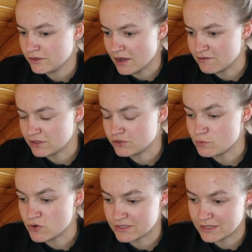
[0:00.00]
having to
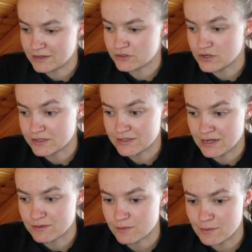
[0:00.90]
press enter and
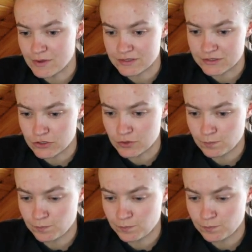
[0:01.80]
send my message.